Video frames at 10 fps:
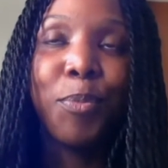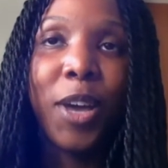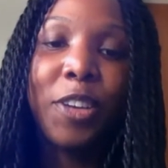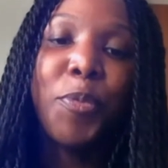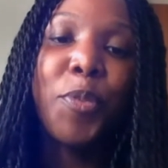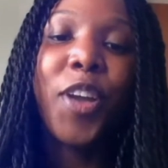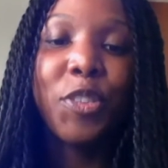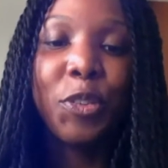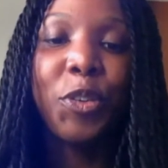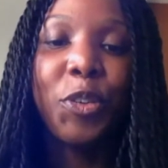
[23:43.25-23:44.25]
kind of
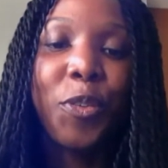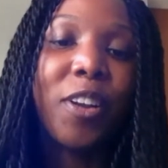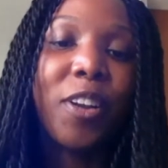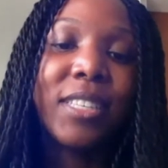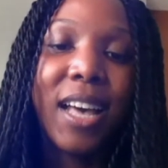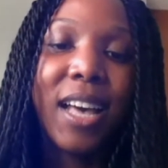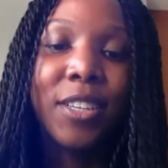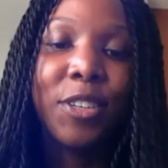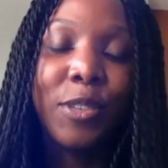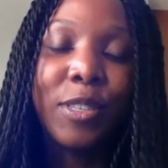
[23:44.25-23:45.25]
professional career aside
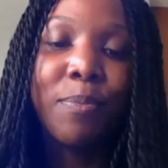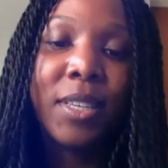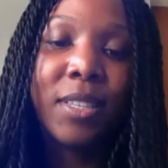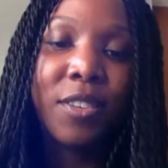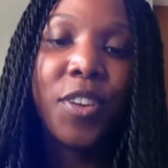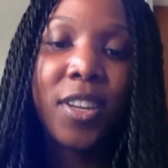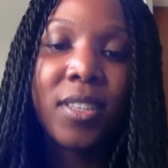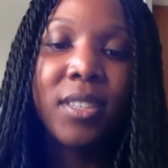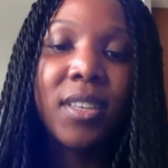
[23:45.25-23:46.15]
to do something different?